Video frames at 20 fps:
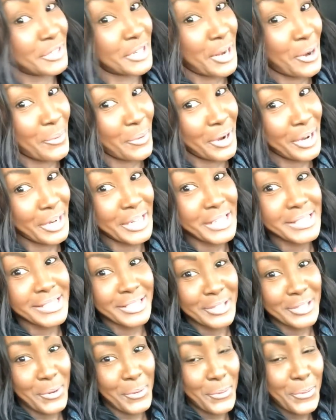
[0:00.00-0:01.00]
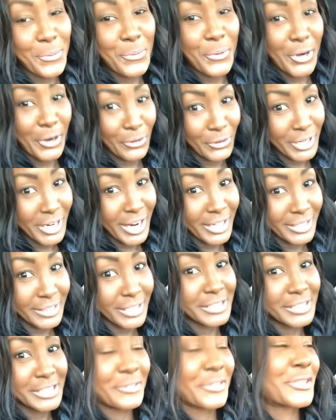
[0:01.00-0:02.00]
network because, you know, we're on a
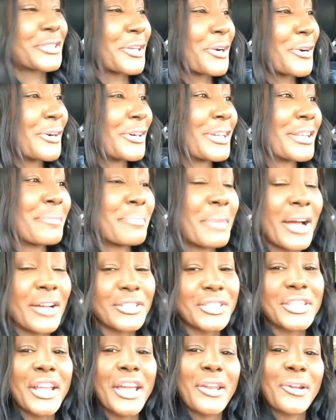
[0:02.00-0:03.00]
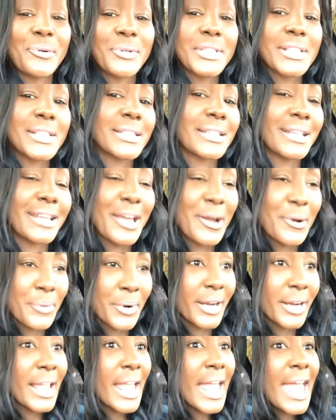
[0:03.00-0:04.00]
TV show on the Bounce channel, which is a
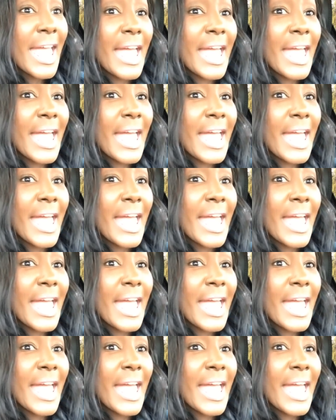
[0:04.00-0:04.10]
network.